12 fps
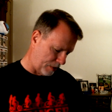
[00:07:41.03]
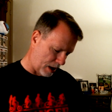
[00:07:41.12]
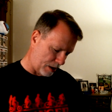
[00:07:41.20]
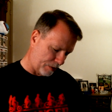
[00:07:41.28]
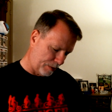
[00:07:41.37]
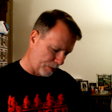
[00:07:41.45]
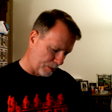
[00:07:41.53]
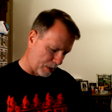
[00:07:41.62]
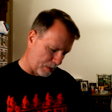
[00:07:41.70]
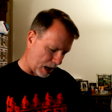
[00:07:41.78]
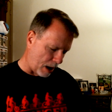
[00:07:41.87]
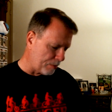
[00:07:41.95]
I don't even
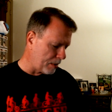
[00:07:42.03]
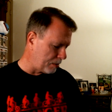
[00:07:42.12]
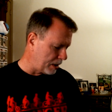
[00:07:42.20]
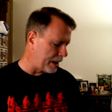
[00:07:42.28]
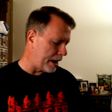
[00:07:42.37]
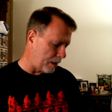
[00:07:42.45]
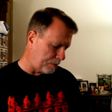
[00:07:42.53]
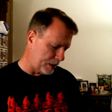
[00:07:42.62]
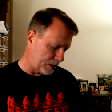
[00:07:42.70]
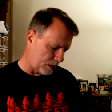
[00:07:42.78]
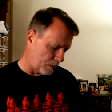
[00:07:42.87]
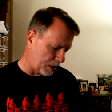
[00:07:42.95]
remember. I remember the
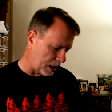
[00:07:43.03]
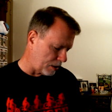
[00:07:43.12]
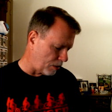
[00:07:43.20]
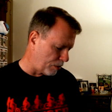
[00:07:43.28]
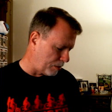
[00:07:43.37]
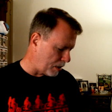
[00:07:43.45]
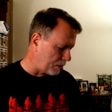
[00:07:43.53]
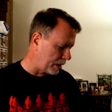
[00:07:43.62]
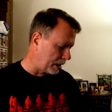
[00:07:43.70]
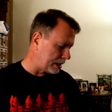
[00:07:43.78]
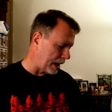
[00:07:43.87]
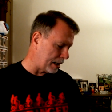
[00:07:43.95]
episode, but I don't remember
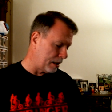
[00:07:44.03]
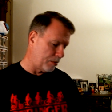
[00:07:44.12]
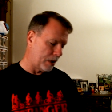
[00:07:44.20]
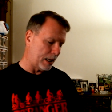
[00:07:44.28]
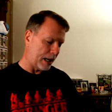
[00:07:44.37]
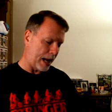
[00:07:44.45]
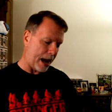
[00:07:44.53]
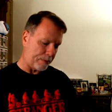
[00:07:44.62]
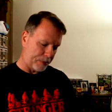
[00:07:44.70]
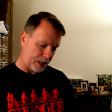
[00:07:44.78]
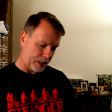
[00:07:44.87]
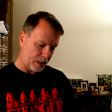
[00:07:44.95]
exactly what had
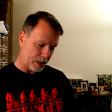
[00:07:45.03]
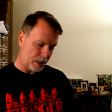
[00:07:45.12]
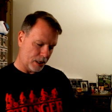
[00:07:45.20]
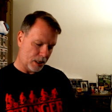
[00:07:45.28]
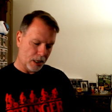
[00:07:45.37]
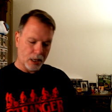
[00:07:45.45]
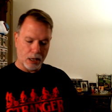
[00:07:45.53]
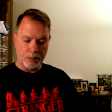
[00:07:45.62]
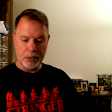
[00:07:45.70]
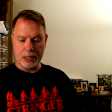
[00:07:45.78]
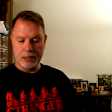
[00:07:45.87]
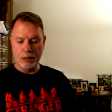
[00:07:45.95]
happened. I
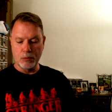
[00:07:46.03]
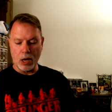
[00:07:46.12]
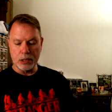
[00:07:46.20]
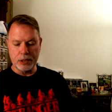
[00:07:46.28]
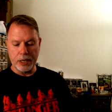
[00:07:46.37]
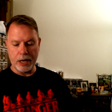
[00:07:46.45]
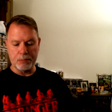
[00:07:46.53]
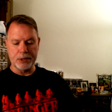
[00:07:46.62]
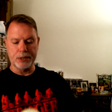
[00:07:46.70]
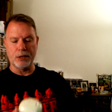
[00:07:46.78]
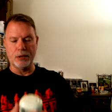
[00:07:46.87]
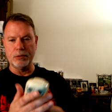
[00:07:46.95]
mean, I did watch the
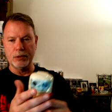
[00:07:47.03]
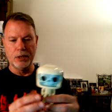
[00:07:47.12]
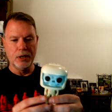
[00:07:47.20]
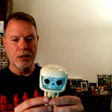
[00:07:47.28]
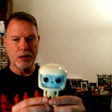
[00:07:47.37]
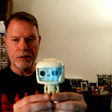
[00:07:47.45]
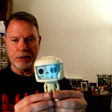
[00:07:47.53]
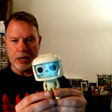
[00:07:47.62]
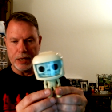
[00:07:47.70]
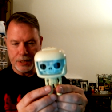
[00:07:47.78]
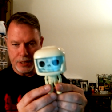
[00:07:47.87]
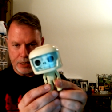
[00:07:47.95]
episode. All
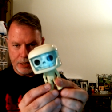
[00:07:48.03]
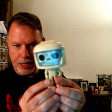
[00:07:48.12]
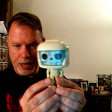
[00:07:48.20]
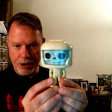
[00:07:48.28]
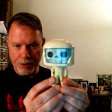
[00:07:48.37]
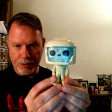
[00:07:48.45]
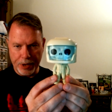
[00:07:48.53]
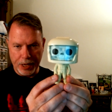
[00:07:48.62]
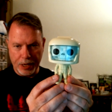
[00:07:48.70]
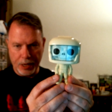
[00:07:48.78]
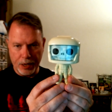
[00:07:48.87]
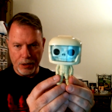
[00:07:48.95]
right, there we
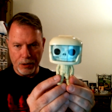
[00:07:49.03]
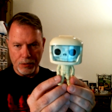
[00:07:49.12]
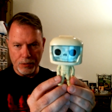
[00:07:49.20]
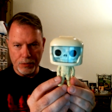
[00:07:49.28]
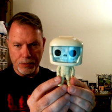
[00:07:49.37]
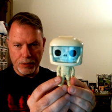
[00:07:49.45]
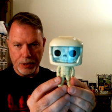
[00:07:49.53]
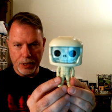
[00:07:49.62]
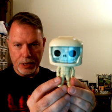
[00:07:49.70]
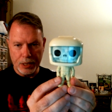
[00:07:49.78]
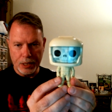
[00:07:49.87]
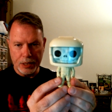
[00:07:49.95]
go
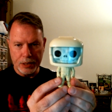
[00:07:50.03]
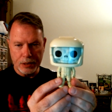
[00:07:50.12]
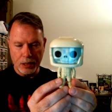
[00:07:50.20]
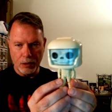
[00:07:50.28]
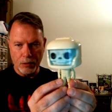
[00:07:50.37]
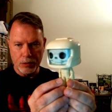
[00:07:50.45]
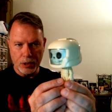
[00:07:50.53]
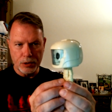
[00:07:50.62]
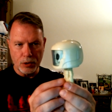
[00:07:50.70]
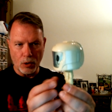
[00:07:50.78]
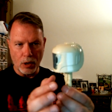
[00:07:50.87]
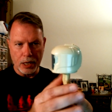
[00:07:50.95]
and it is glow in the
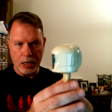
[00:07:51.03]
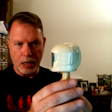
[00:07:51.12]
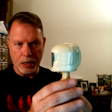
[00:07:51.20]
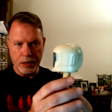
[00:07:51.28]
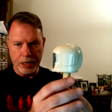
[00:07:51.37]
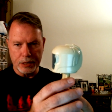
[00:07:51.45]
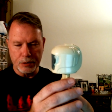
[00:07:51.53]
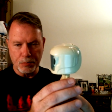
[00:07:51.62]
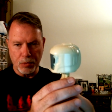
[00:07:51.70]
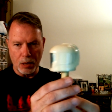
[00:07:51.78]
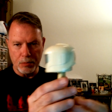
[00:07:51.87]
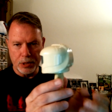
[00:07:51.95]
dark and I think it's
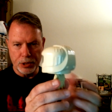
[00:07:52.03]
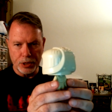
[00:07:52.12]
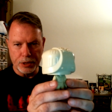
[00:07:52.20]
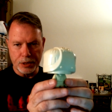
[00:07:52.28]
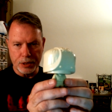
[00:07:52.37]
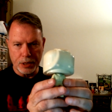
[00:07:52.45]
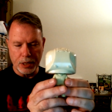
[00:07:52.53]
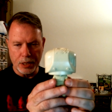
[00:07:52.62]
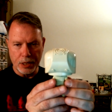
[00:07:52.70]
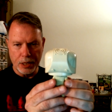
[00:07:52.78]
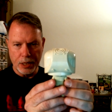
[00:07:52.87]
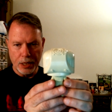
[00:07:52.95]
probably just the
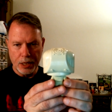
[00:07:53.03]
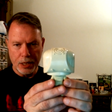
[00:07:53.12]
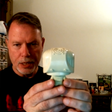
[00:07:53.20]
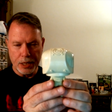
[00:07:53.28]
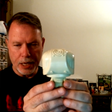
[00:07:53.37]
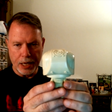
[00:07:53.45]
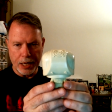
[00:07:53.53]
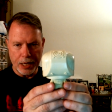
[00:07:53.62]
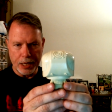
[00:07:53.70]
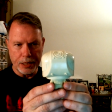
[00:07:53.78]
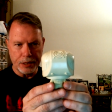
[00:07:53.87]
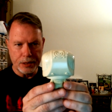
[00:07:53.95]
the
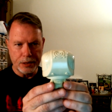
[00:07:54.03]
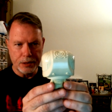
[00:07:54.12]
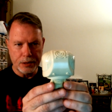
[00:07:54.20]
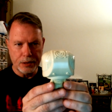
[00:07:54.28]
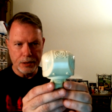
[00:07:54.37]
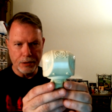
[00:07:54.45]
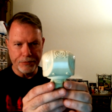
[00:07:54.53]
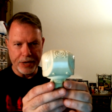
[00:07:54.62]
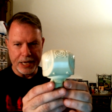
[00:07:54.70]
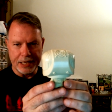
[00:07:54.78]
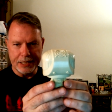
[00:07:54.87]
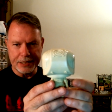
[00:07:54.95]
head the
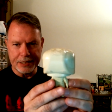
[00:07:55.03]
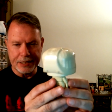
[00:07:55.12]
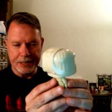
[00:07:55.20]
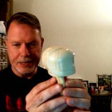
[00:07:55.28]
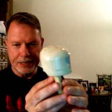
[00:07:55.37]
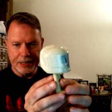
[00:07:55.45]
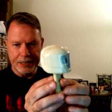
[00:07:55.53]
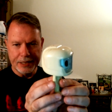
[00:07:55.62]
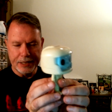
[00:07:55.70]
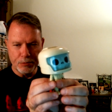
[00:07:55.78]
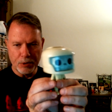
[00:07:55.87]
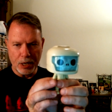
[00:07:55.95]
face
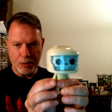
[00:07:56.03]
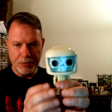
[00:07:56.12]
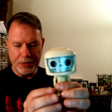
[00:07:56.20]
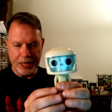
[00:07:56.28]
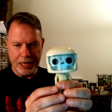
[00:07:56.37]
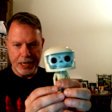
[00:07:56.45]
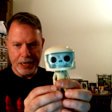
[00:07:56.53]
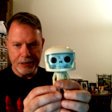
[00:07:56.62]
is what I'm thinking